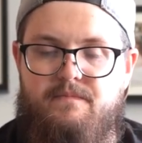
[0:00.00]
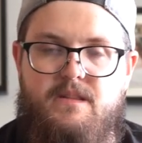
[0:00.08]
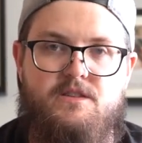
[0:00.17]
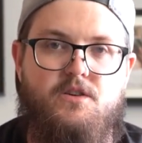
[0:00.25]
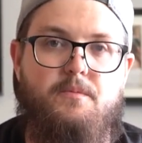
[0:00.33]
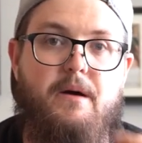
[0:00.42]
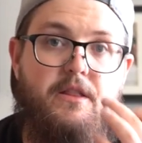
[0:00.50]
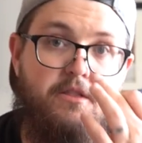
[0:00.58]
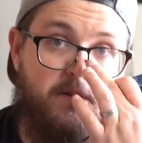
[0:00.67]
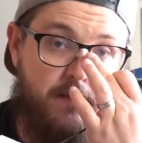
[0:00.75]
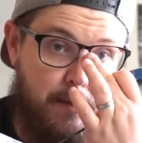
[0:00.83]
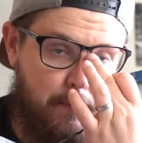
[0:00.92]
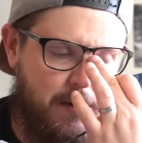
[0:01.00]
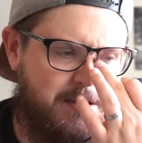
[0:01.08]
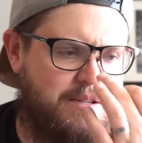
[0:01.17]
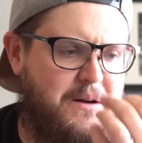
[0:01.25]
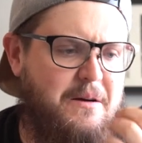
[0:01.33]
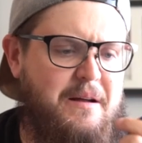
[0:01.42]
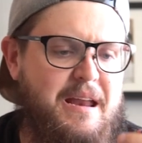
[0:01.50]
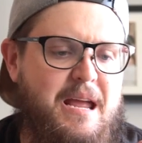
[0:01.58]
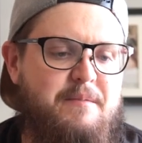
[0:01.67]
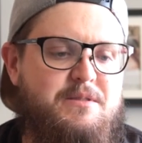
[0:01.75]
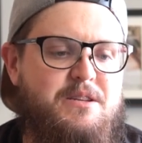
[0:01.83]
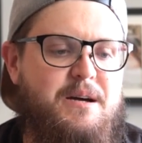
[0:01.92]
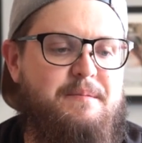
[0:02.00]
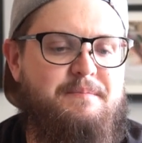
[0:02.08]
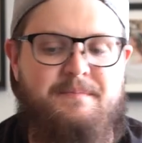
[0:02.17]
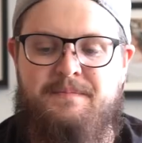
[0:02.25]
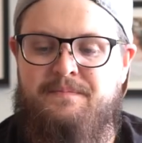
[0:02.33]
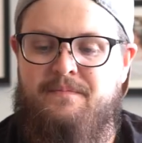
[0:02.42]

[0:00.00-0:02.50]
These are about $13 on Amazon,